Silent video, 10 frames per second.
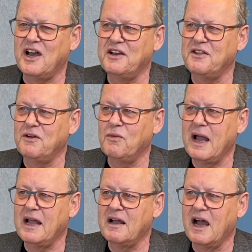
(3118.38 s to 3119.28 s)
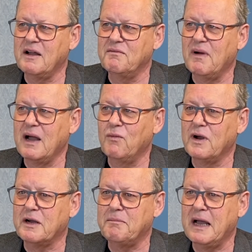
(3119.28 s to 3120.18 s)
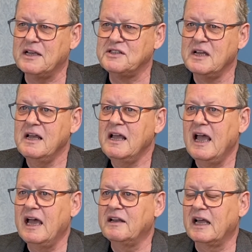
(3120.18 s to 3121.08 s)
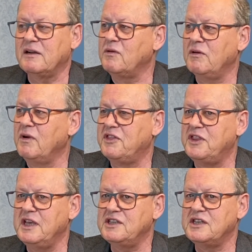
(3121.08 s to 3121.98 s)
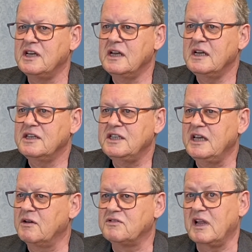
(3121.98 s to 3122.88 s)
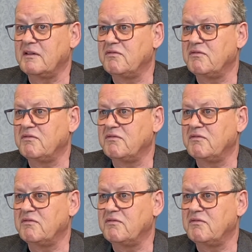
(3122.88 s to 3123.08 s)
of the way I work best. And like with these CEOs, like